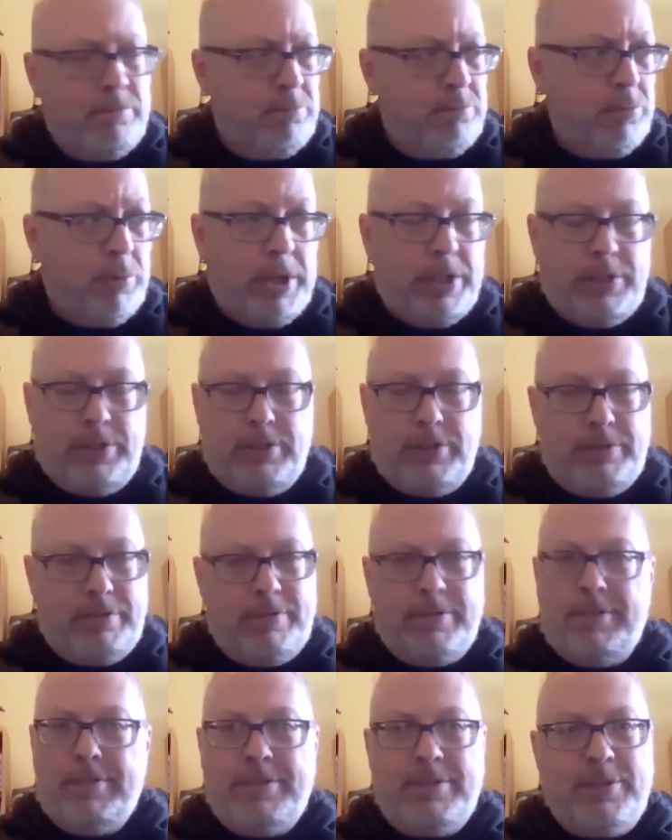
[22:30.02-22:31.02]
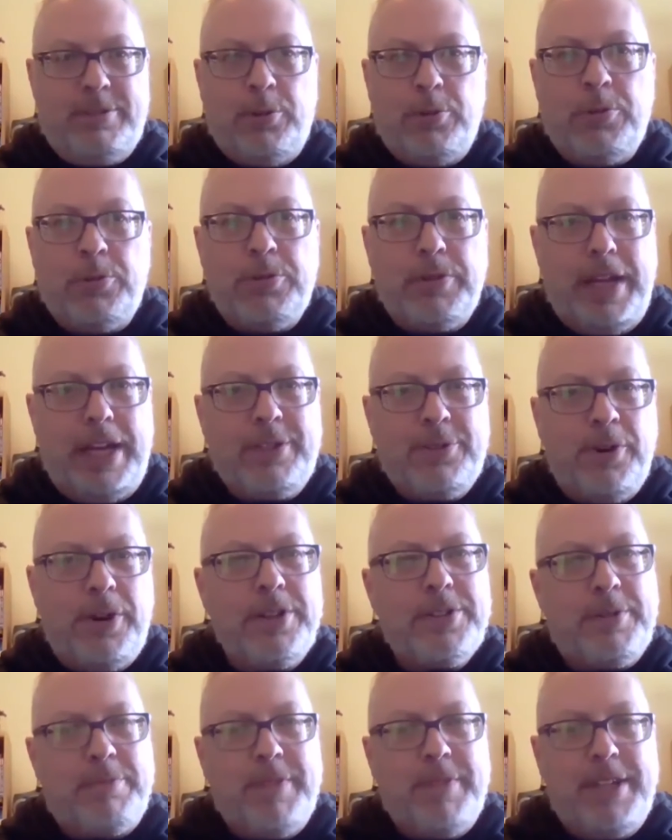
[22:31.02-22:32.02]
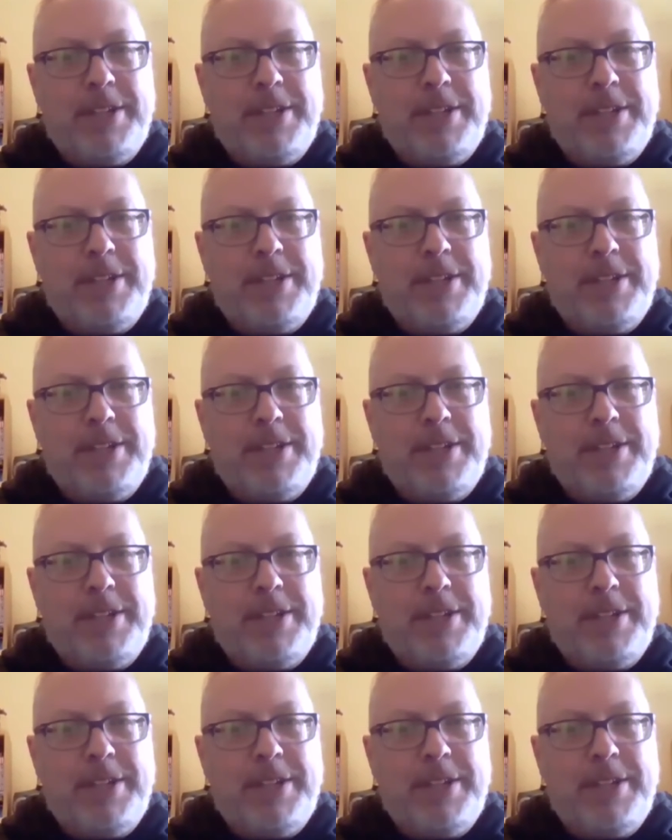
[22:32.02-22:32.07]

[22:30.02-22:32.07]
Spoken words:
Which, cool, that's awesome.